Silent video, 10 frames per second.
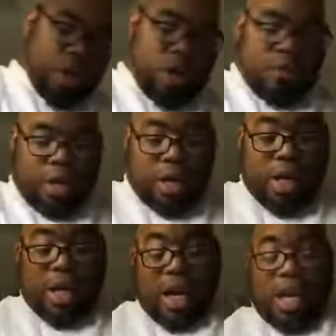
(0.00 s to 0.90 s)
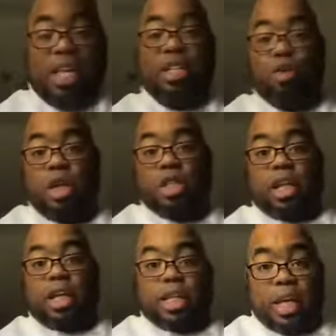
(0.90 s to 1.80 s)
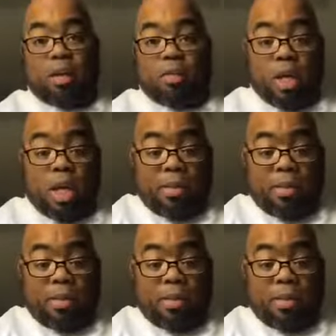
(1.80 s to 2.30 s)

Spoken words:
it over. Now this is where it's going to kill them